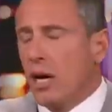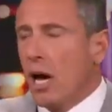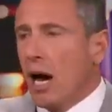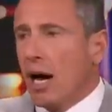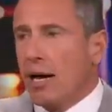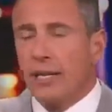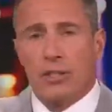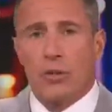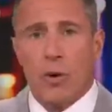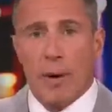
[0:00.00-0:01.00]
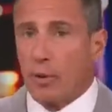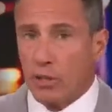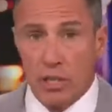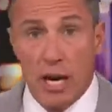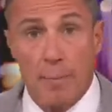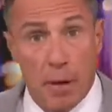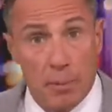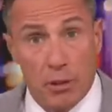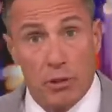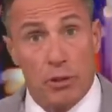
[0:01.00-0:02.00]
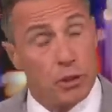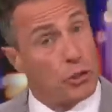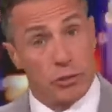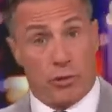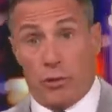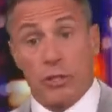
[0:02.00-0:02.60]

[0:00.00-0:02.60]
Instagram? Because they're not publishers. You should certainly